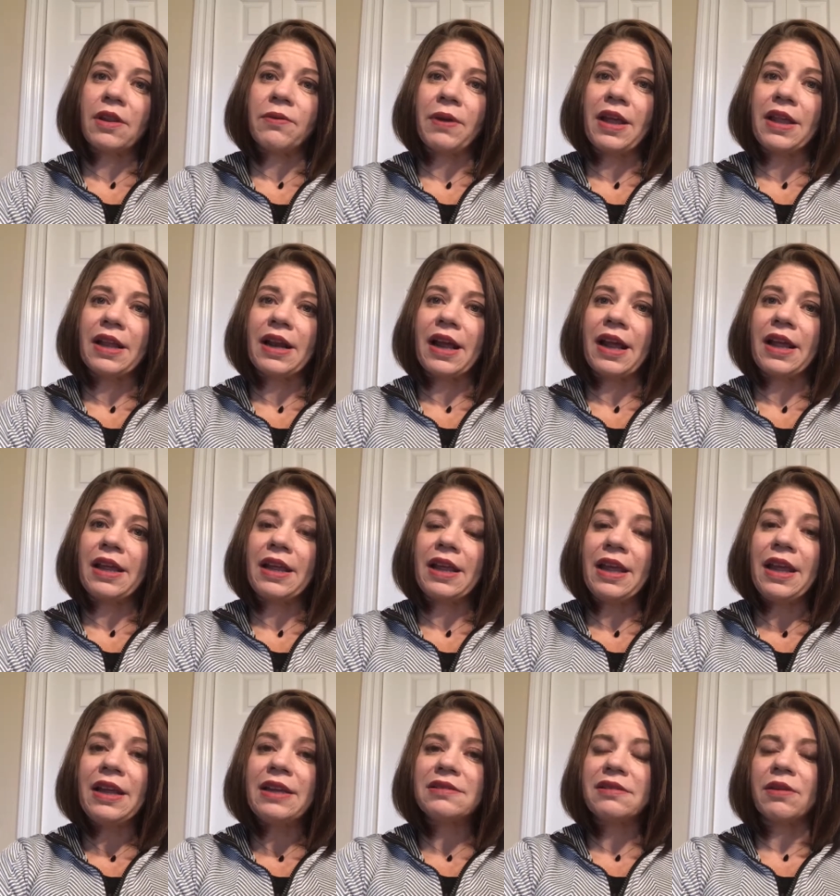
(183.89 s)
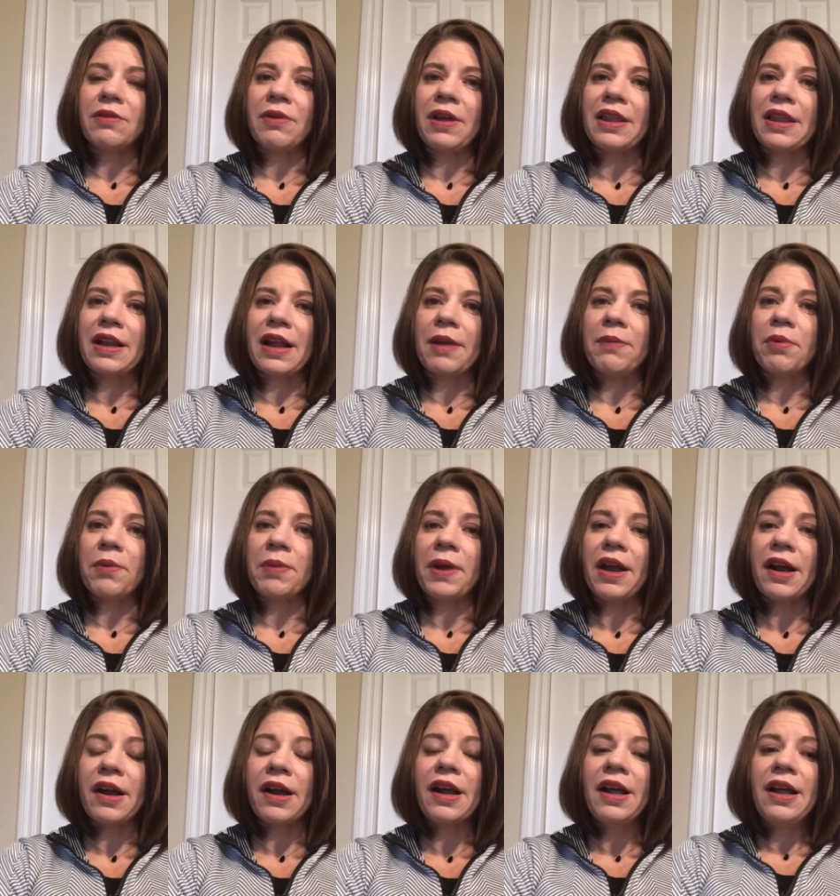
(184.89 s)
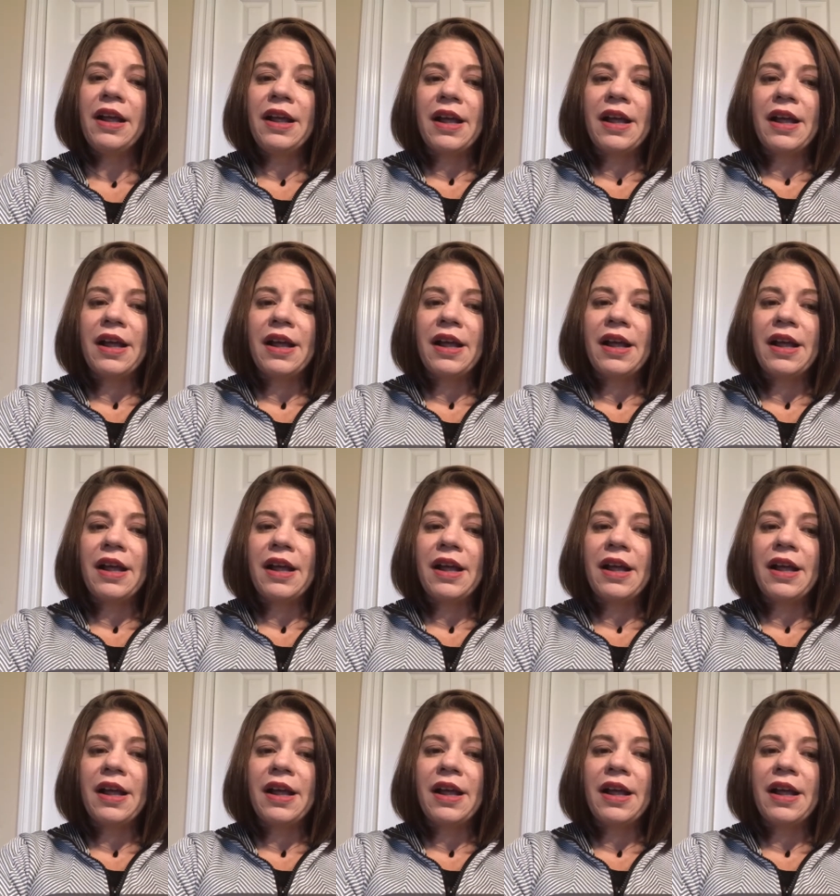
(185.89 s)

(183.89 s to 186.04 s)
the way that I eat, the way that I prepare,